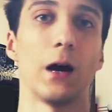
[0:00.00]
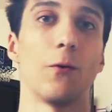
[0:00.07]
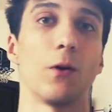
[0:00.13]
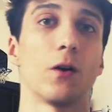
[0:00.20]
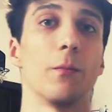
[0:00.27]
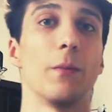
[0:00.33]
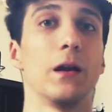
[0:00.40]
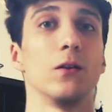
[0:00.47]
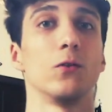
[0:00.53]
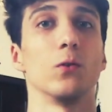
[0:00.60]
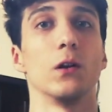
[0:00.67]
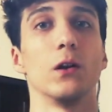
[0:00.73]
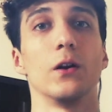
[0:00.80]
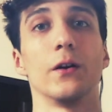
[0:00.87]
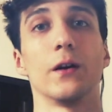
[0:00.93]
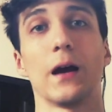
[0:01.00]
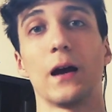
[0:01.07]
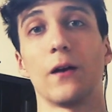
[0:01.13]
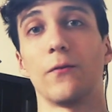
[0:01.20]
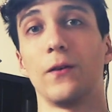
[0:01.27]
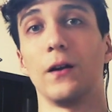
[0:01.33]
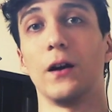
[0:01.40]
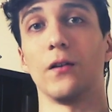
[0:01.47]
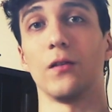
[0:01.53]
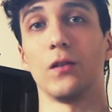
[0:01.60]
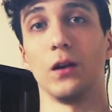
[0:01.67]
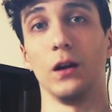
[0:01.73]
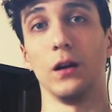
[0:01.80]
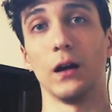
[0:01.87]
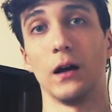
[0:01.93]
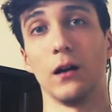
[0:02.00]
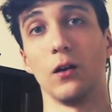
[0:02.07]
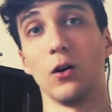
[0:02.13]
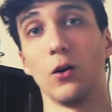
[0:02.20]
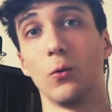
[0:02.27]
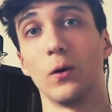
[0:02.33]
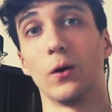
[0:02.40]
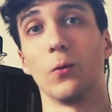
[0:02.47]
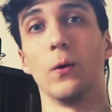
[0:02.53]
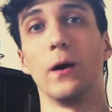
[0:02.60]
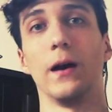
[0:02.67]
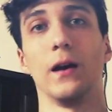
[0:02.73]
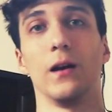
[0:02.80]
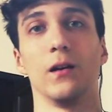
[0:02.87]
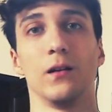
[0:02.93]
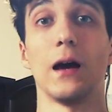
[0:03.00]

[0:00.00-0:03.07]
I recommend to learn Airflares in a lower way.